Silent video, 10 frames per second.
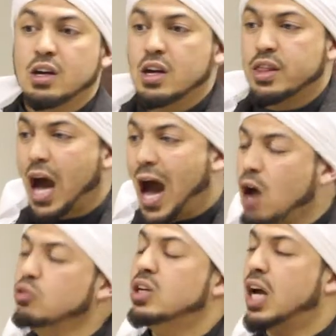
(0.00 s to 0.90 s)
the
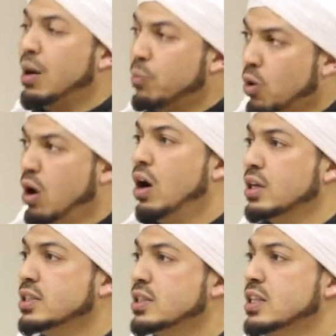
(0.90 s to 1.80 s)
outcome
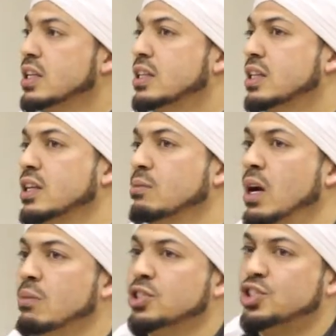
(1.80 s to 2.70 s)
was that
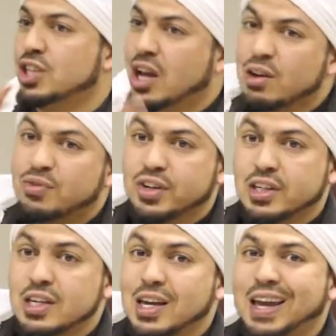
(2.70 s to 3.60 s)
Imam
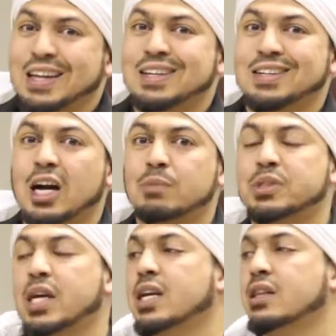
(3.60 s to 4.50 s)
al-Shafi'i ended
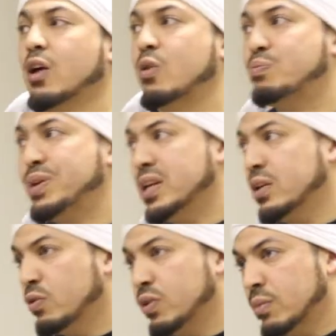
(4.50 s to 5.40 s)
up taking the
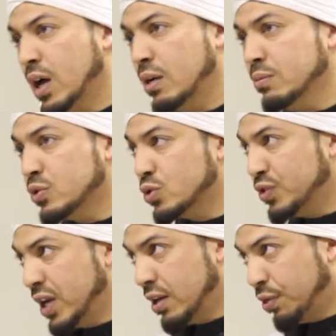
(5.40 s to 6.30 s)
opinion of Imam
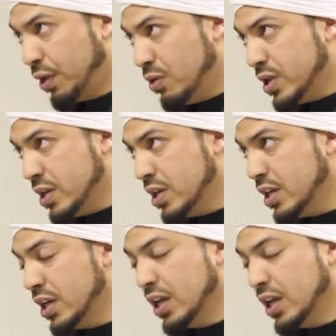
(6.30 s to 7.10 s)
Sufyan al-Thawri